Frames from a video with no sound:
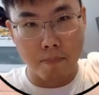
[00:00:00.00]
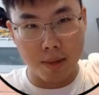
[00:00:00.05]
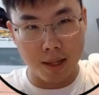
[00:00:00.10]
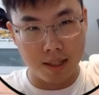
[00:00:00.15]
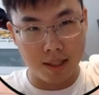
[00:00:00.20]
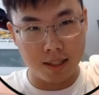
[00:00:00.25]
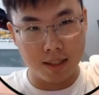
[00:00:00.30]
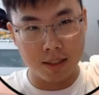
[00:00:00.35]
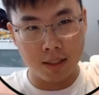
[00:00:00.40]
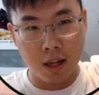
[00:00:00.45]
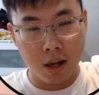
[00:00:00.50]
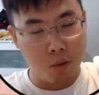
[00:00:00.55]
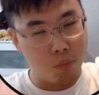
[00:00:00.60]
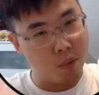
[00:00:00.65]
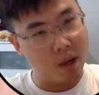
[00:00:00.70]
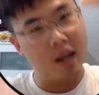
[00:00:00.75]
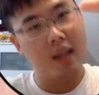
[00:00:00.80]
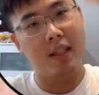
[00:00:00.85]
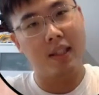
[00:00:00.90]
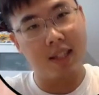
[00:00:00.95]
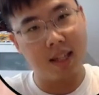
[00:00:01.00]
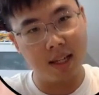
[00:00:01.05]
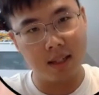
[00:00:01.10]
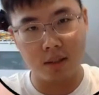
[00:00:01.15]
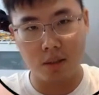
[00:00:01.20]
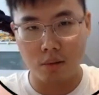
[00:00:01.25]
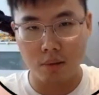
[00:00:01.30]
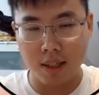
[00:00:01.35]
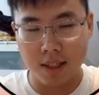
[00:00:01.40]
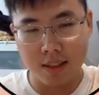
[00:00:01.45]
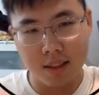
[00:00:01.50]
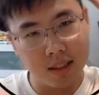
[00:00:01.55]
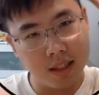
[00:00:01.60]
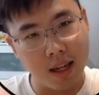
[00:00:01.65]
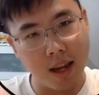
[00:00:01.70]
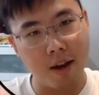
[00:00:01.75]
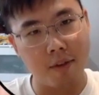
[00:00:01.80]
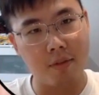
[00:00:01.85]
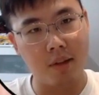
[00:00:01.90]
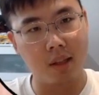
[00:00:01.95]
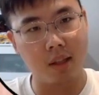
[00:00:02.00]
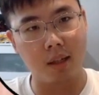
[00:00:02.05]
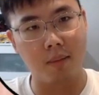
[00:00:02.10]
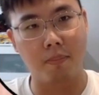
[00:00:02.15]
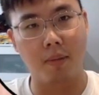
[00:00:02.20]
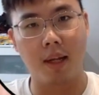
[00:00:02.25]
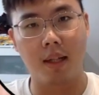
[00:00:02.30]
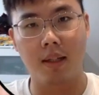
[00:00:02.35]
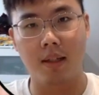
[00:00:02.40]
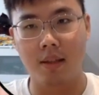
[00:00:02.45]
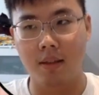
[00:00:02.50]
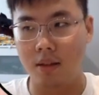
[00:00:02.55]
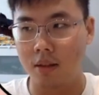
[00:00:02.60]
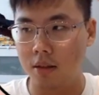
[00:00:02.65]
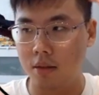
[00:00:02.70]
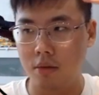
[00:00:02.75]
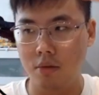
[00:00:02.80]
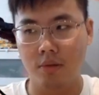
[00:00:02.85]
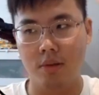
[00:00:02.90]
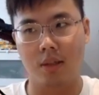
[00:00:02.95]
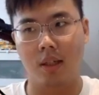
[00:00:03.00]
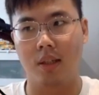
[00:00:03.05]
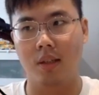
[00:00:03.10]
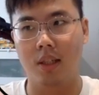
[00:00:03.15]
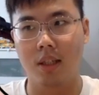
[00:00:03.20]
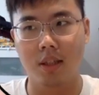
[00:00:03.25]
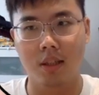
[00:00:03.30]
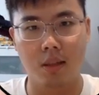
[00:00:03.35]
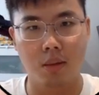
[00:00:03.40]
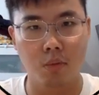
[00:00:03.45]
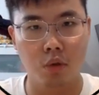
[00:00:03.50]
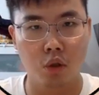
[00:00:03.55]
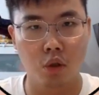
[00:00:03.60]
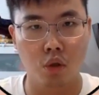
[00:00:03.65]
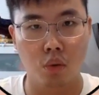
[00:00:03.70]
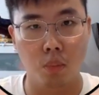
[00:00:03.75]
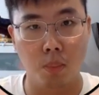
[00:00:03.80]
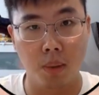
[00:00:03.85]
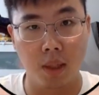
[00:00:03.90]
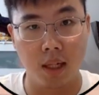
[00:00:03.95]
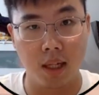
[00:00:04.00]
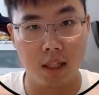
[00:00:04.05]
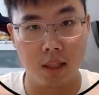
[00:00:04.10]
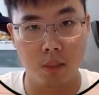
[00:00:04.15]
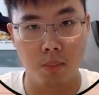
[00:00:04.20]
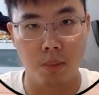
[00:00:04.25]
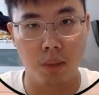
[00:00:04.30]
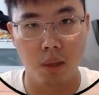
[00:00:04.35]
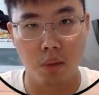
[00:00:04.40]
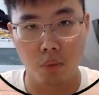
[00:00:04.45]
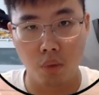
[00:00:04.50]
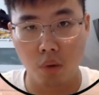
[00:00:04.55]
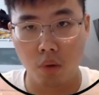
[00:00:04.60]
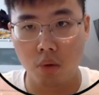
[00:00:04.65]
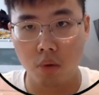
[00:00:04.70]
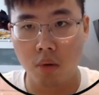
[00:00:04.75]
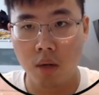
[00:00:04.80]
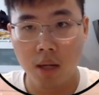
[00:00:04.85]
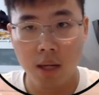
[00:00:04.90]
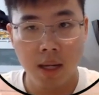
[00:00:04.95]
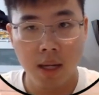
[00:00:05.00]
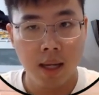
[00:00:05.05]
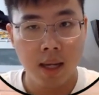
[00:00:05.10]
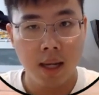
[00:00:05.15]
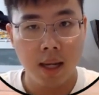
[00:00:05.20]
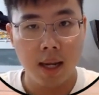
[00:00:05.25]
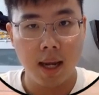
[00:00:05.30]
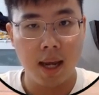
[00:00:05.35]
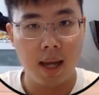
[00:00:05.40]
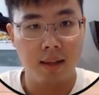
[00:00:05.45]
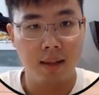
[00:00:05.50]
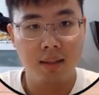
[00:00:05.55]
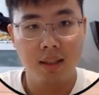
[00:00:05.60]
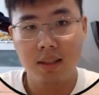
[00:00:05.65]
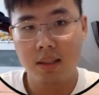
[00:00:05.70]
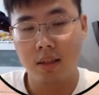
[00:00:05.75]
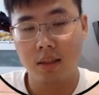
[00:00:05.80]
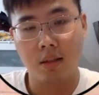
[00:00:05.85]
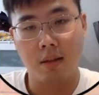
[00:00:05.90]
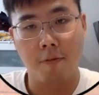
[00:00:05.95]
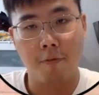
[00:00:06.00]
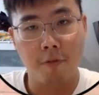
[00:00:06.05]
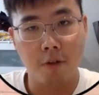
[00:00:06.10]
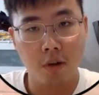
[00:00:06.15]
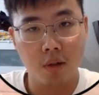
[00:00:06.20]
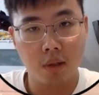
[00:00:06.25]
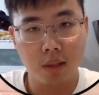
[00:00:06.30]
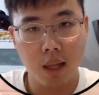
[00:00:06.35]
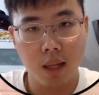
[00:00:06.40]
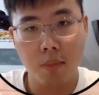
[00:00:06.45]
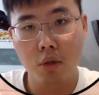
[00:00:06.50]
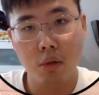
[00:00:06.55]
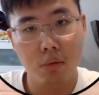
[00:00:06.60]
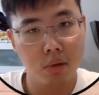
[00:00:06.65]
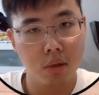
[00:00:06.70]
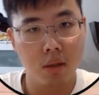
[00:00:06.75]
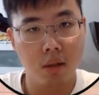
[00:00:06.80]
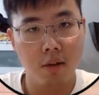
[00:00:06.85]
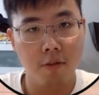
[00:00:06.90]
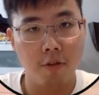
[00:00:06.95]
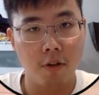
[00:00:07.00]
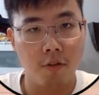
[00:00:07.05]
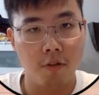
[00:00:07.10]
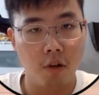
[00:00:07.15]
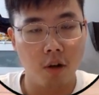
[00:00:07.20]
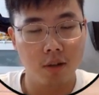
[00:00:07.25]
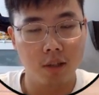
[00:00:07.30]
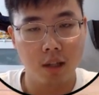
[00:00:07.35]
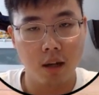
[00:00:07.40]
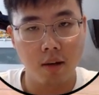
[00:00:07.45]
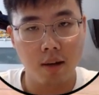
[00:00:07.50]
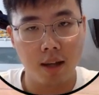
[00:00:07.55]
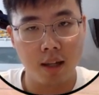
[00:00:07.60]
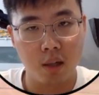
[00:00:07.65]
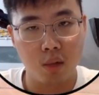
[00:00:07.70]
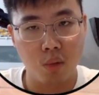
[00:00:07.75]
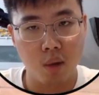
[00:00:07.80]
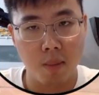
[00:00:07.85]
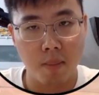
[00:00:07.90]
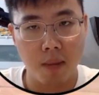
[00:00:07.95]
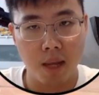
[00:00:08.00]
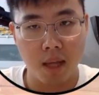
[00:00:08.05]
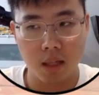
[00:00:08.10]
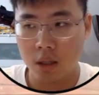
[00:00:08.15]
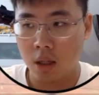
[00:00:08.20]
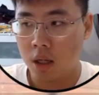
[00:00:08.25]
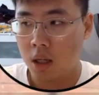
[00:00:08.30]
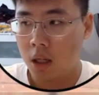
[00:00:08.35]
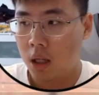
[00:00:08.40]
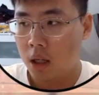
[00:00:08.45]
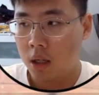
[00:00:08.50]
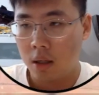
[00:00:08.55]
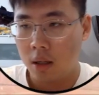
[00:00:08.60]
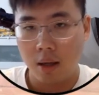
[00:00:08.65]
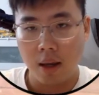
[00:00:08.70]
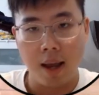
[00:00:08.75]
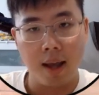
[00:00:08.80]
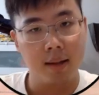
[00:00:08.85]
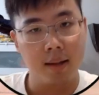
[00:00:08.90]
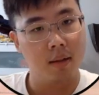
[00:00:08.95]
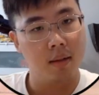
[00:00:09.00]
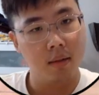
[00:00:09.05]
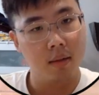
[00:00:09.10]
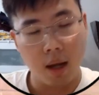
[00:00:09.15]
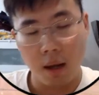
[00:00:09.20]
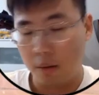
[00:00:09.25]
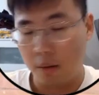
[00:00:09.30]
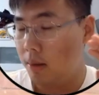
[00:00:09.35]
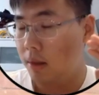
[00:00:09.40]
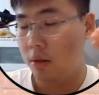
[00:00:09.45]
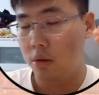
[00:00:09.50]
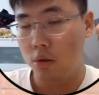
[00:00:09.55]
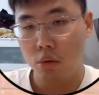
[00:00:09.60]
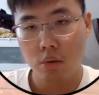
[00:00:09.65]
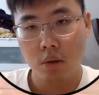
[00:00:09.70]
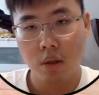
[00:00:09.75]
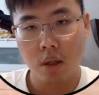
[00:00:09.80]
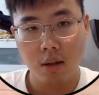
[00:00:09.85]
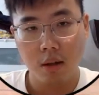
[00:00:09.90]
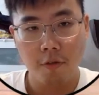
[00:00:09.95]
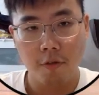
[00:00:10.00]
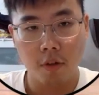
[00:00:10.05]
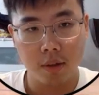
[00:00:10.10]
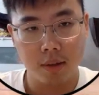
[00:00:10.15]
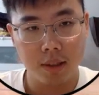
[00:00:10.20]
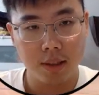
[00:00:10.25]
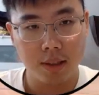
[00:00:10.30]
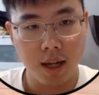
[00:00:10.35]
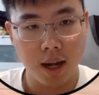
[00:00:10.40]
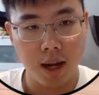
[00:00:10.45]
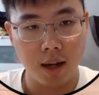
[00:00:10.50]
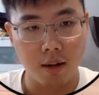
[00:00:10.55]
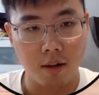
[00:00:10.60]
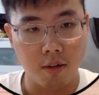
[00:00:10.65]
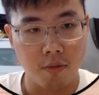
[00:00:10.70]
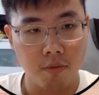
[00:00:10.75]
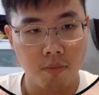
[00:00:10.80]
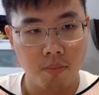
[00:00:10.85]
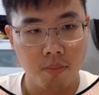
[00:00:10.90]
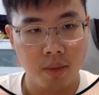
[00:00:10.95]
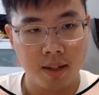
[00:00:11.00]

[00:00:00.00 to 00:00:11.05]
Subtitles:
minutes, where yes, you can see everything, but it looks like just some stupid ass B-roll. And this is the first time, usually for Falls Count Anywhere match, and I mean usually for this kind of